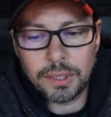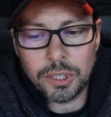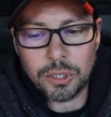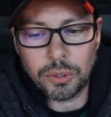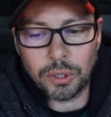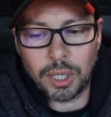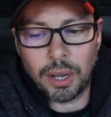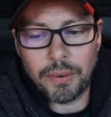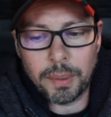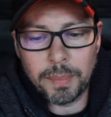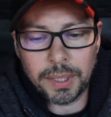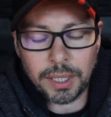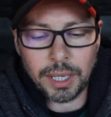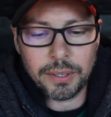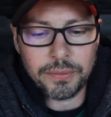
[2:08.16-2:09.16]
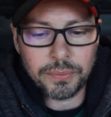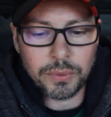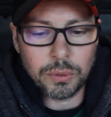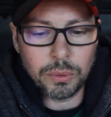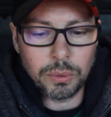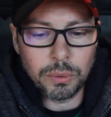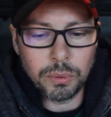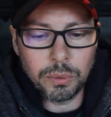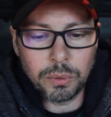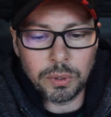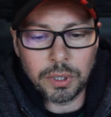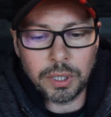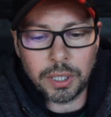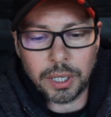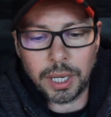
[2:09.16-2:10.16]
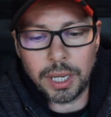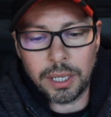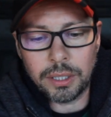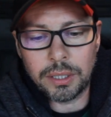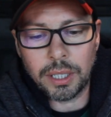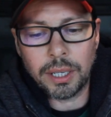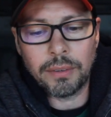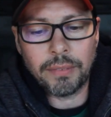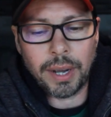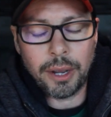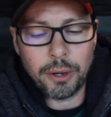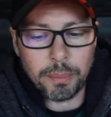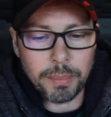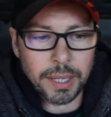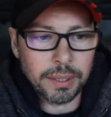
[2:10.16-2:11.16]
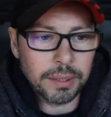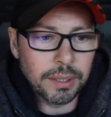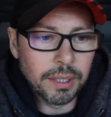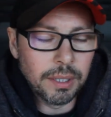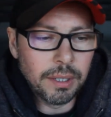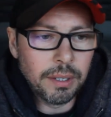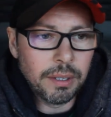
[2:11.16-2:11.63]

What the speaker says: So the government have to create an environment